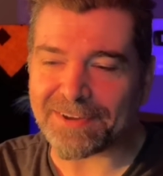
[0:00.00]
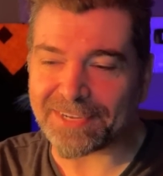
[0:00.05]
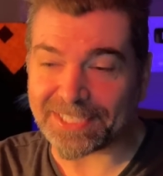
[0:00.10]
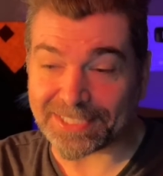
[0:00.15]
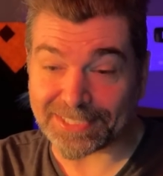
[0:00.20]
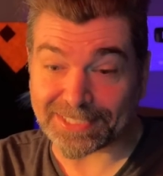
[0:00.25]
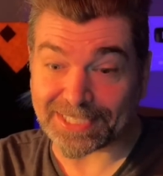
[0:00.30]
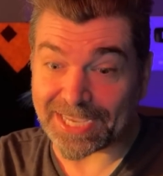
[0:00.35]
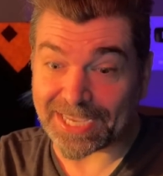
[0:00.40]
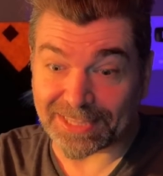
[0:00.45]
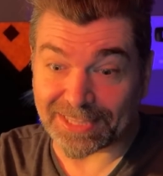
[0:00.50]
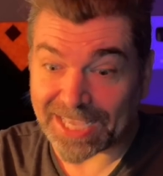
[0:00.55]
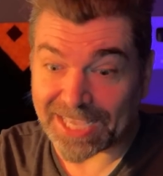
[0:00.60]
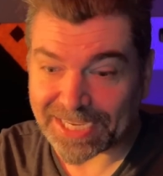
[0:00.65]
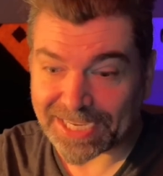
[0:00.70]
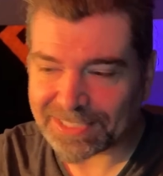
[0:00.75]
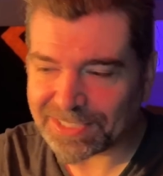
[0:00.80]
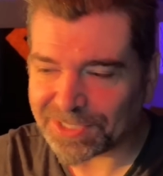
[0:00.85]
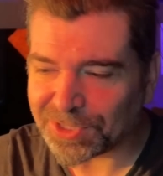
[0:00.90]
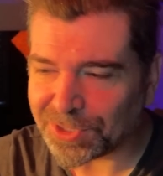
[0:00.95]
I
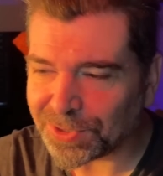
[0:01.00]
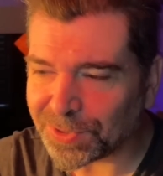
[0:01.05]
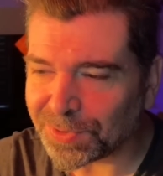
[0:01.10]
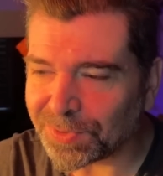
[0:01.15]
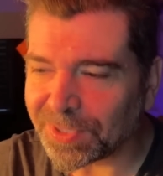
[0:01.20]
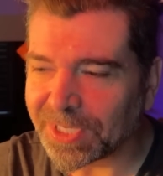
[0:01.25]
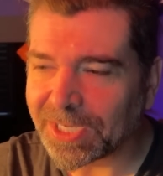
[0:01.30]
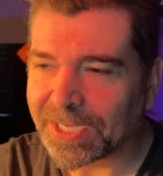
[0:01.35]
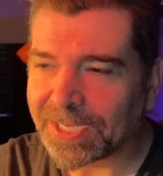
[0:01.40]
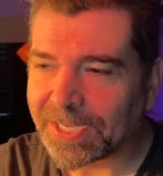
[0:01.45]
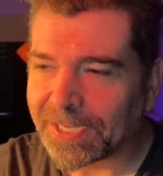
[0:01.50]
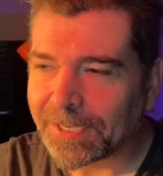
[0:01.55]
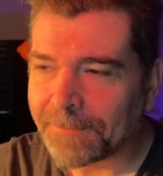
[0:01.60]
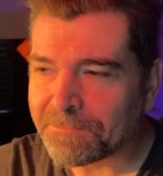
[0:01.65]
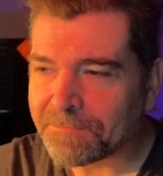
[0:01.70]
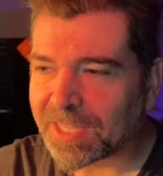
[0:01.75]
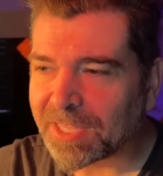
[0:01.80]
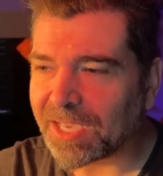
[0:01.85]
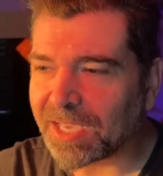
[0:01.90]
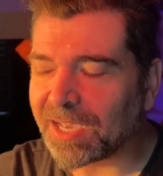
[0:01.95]
like to do
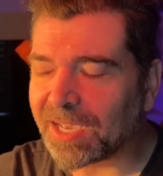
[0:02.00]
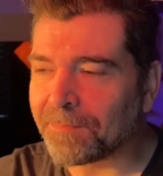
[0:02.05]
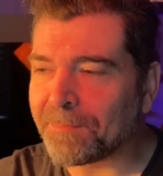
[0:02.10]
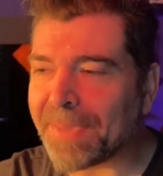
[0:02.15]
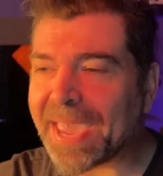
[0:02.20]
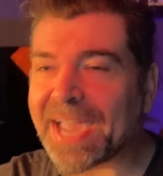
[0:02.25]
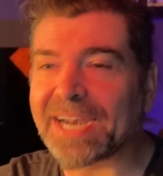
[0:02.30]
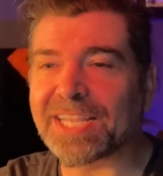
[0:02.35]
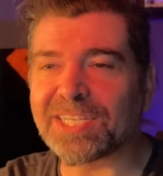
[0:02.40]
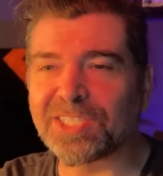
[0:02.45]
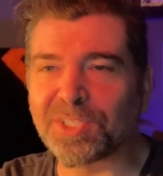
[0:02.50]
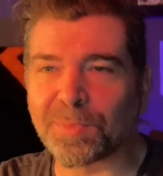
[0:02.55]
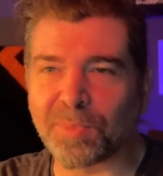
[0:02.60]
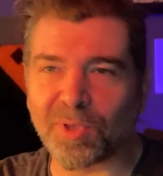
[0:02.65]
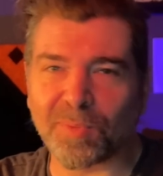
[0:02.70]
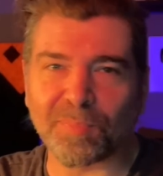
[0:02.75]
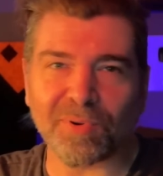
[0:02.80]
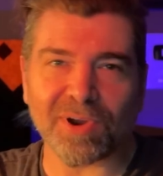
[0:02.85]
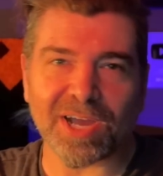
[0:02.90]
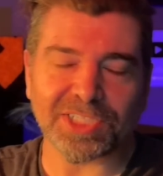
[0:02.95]
a manageable
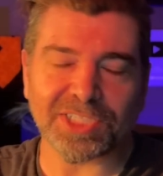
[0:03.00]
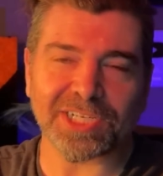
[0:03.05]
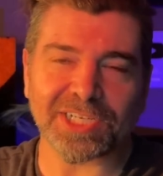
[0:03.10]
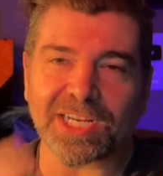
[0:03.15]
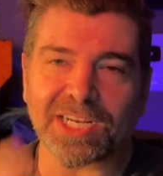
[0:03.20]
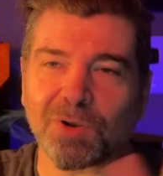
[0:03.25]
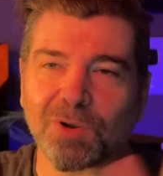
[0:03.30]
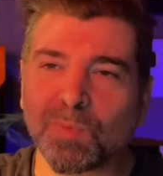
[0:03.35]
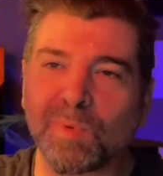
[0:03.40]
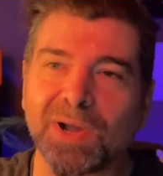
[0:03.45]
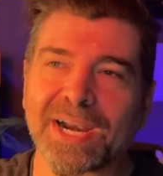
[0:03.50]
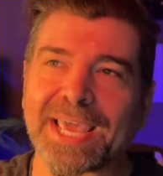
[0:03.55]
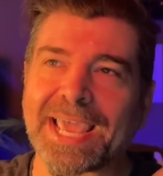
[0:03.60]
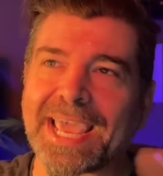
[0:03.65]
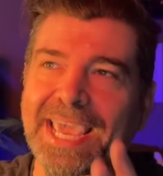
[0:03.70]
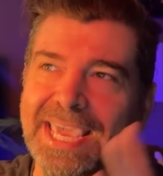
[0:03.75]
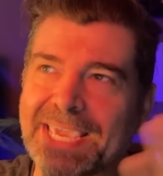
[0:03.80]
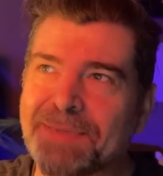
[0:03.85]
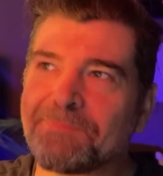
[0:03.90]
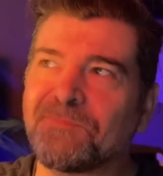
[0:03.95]
project. I don't want to
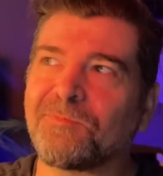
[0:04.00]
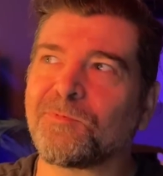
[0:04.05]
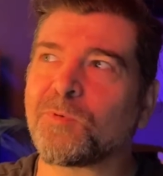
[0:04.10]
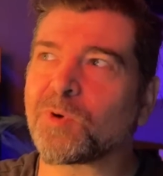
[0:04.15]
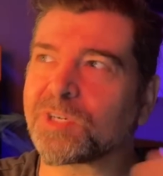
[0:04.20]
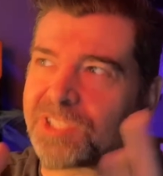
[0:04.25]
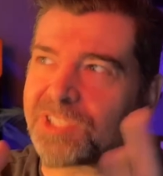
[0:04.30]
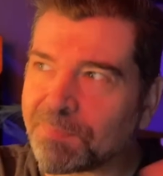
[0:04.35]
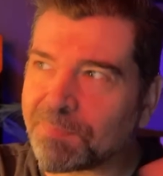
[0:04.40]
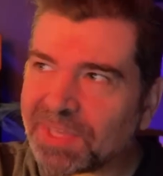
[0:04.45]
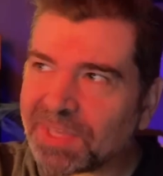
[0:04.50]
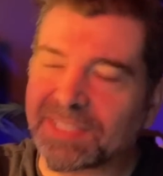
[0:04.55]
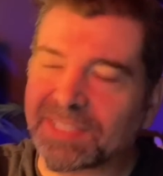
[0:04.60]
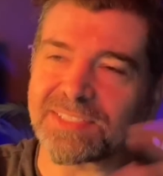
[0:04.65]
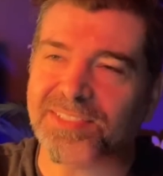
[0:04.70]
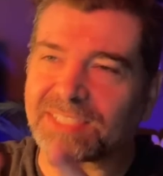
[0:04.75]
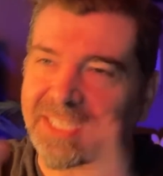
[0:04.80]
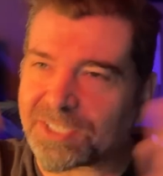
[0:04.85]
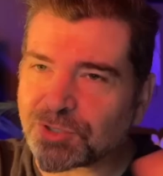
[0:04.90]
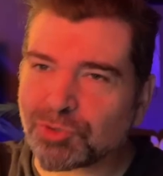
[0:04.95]
aim for something
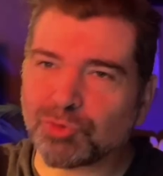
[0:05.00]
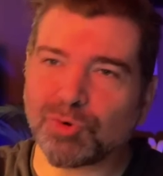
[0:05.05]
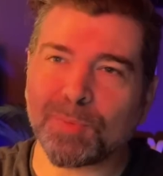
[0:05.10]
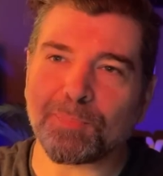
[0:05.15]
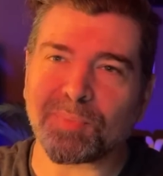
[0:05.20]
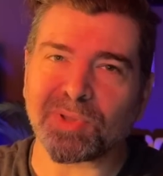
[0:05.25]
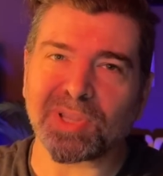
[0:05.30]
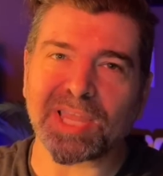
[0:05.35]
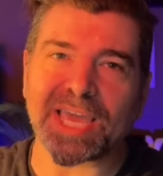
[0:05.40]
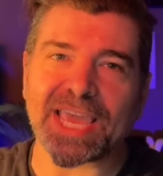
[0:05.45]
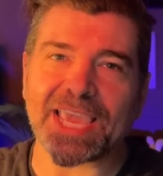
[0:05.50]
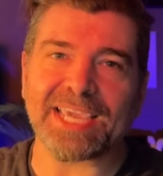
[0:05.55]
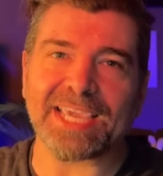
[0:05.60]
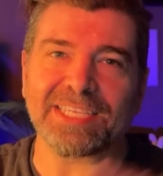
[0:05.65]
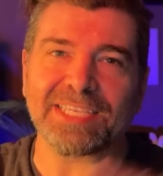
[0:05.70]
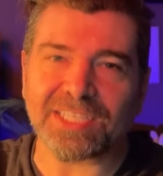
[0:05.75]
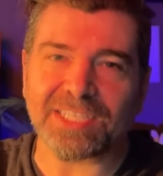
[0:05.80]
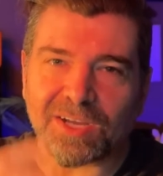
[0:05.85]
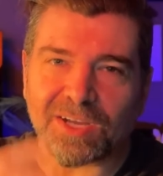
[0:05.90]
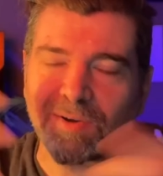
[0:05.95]
that's like
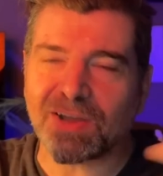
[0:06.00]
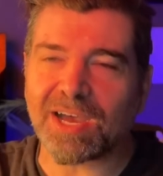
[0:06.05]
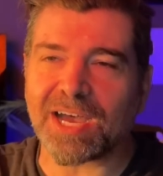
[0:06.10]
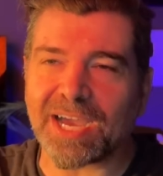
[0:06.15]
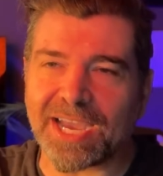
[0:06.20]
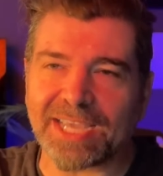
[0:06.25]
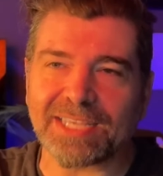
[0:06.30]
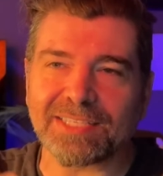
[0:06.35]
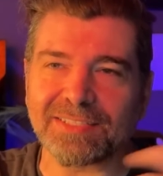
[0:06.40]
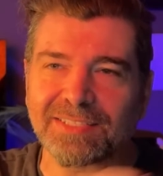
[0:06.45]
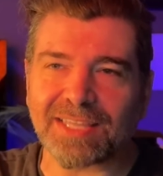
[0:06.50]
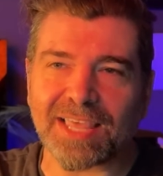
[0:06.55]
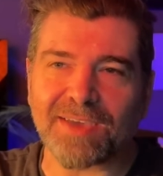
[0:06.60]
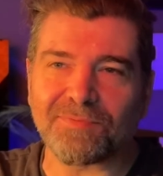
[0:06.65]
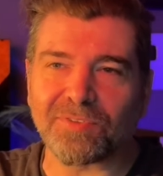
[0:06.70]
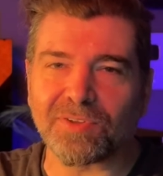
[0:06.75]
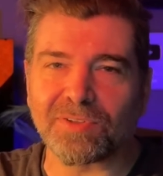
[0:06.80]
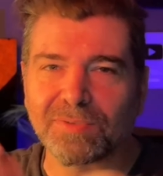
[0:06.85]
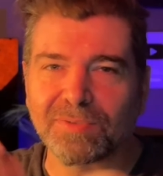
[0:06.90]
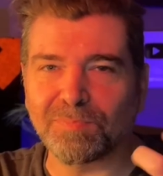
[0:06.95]
AAA, high
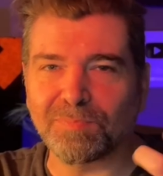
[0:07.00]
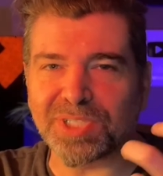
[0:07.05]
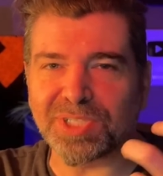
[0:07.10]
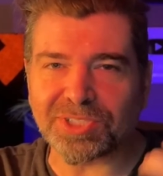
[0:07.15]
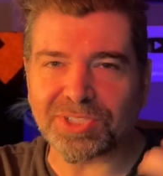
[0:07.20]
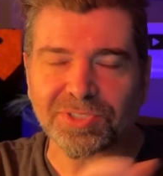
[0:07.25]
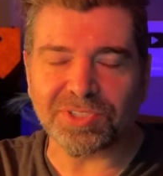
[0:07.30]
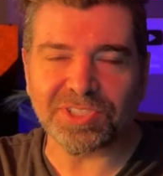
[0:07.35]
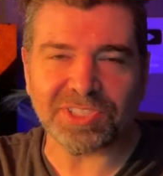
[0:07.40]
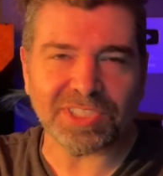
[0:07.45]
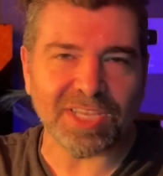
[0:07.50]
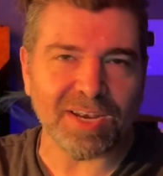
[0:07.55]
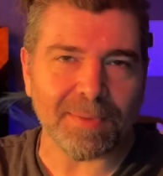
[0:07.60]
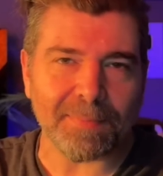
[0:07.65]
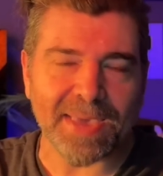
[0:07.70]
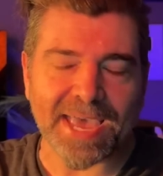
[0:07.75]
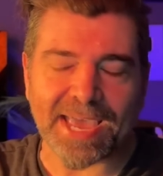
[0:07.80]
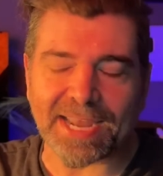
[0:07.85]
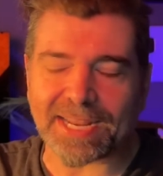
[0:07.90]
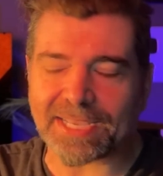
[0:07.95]
level Blizzard
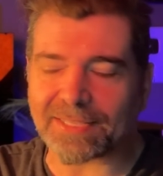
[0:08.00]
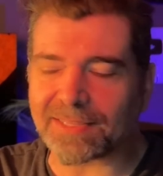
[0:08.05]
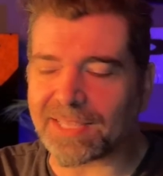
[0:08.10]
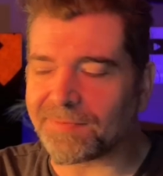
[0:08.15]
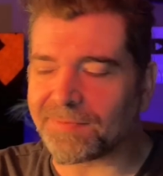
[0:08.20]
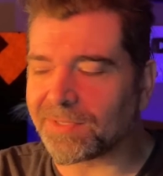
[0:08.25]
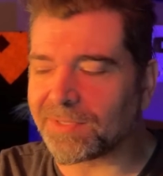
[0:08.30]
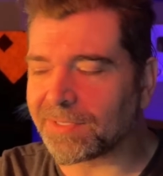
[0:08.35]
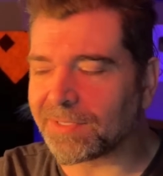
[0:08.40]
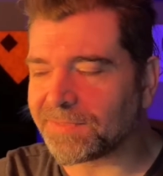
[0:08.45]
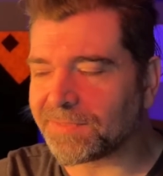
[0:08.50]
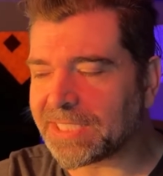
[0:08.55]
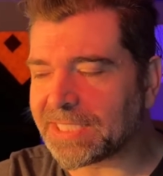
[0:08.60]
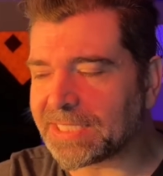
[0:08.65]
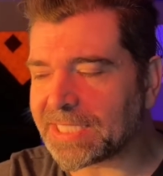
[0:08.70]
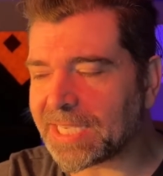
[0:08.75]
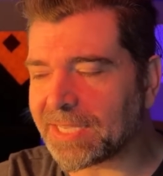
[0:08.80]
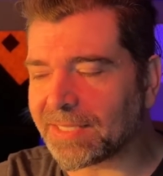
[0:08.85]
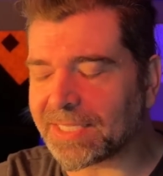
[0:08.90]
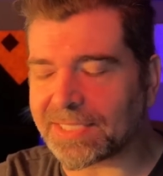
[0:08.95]
cinematic level of
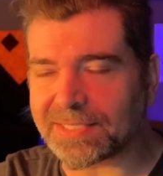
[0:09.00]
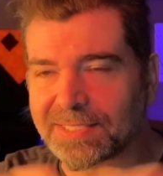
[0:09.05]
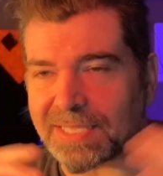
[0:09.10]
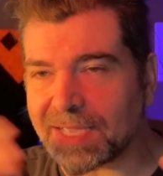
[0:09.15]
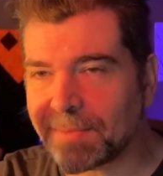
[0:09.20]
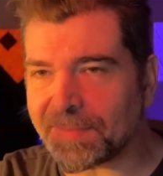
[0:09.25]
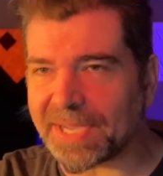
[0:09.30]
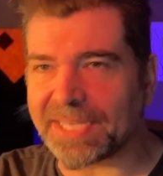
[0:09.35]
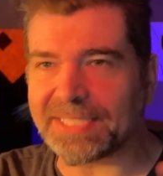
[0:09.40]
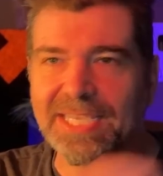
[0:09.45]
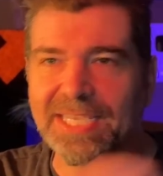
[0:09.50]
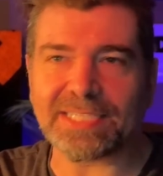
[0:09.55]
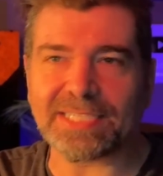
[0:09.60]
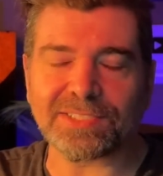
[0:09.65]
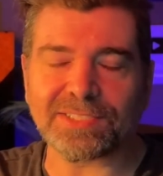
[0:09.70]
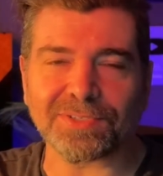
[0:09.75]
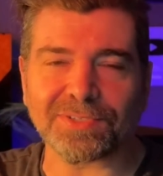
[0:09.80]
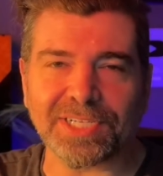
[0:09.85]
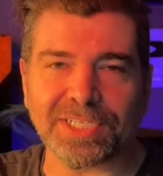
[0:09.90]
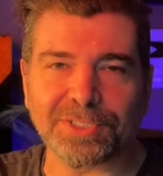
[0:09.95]
detail. That's not my
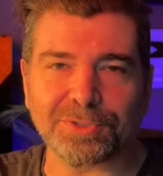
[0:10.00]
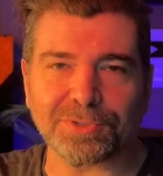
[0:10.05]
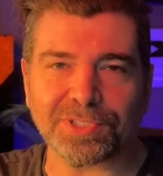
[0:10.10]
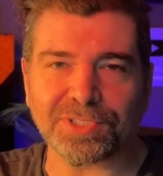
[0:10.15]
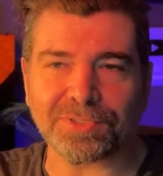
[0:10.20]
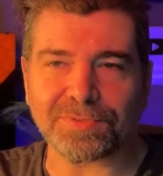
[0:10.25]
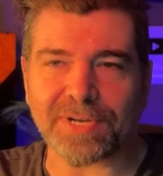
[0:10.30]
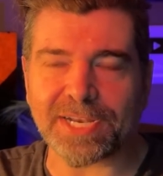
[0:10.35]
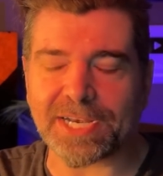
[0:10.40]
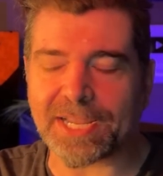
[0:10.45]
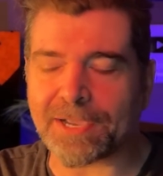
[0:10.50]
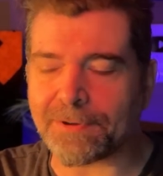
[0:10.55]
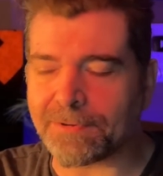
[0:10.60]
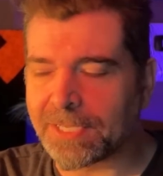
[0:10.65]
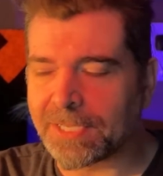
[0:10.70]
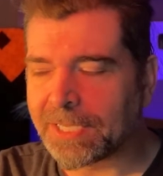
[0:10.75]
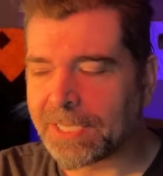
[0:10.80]
taste or interest right now.